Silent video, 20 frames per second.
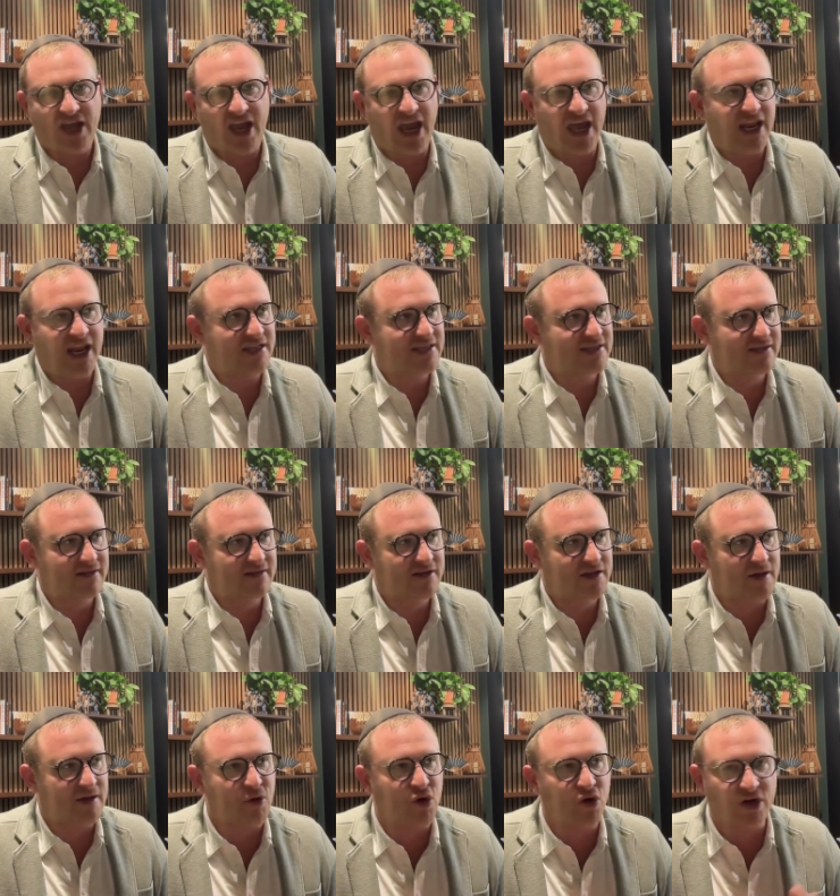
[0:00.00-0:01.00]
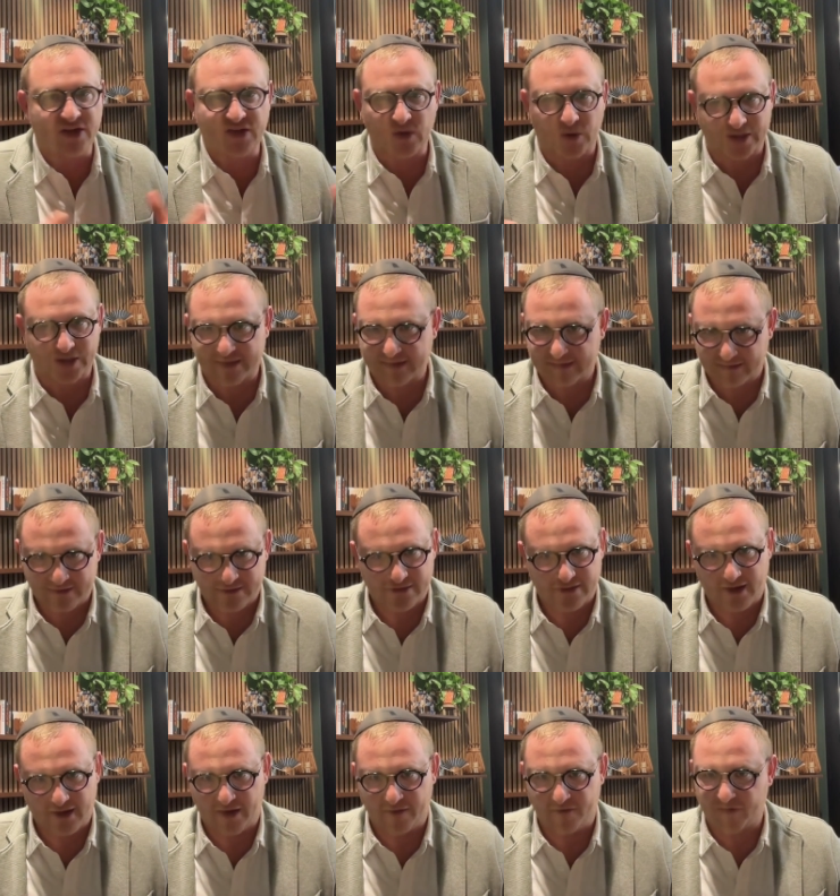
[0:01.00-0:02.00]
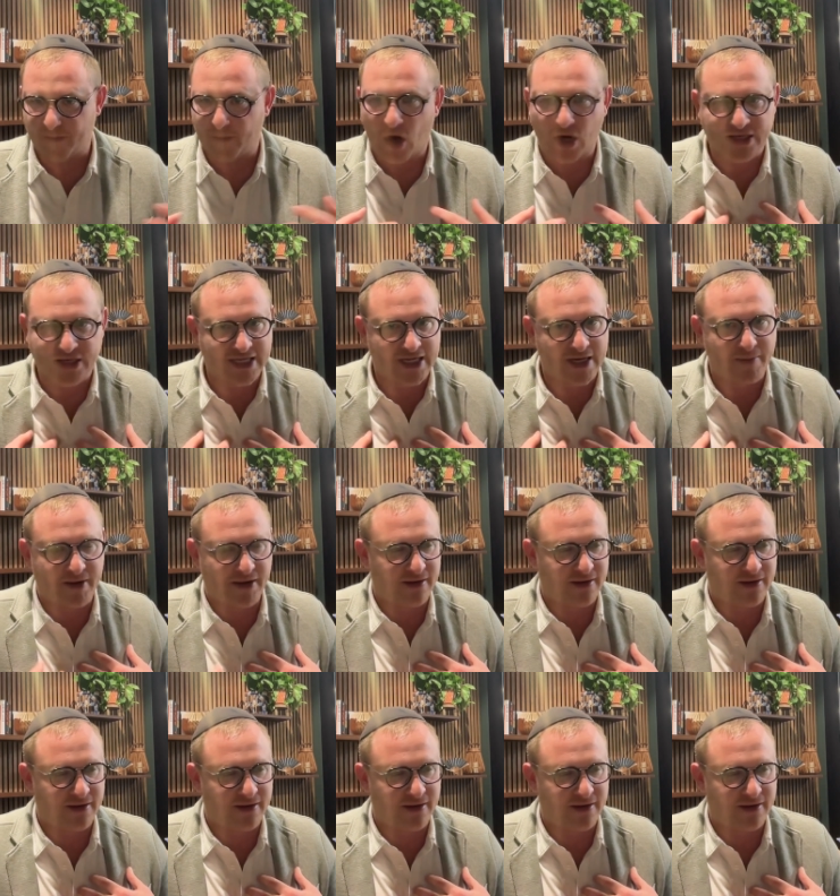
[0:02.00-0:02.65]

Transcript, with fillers: and it's community sourced. And from our team,